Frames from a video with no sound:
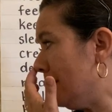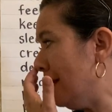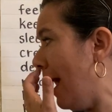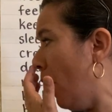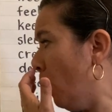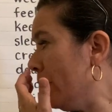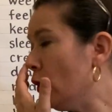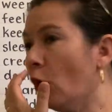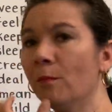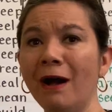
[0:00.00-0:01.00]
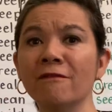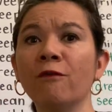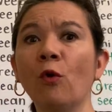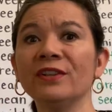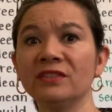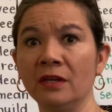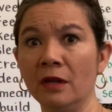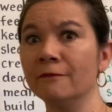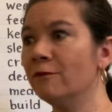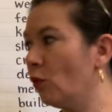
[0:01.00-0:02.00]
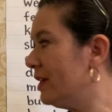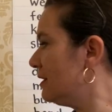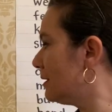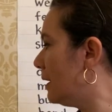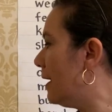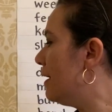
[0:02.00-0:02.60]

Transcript: Now, we know about voiced and unvoiced.